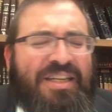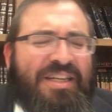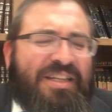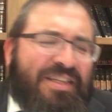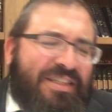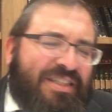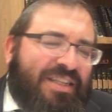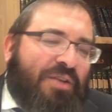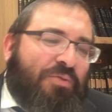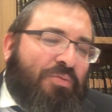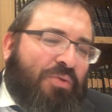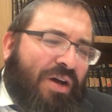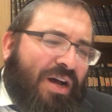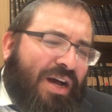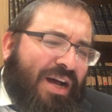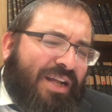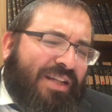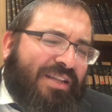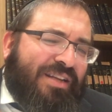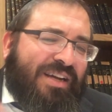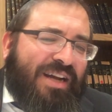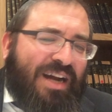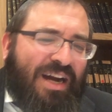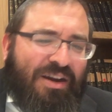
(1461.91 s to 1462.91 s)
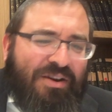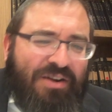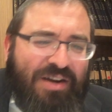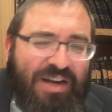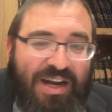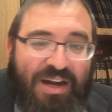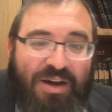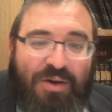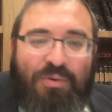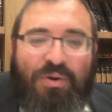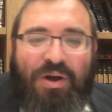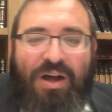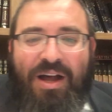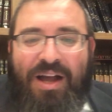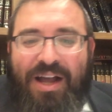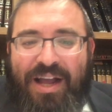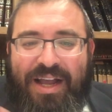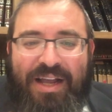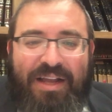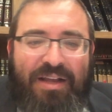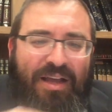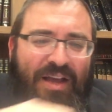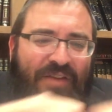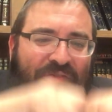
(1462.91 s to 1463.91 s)
He said, what, kara,
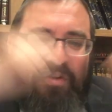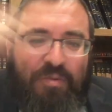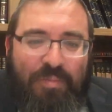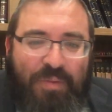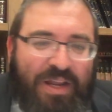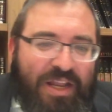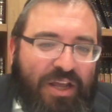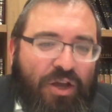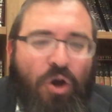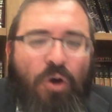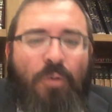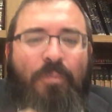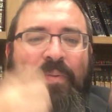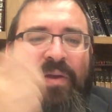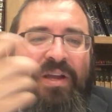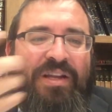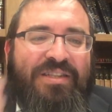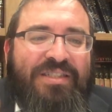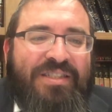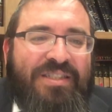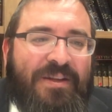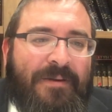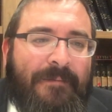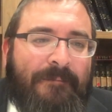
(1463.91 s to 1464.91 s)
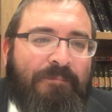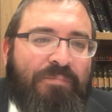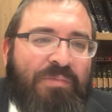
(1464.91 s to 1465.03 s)
why, everybody opens.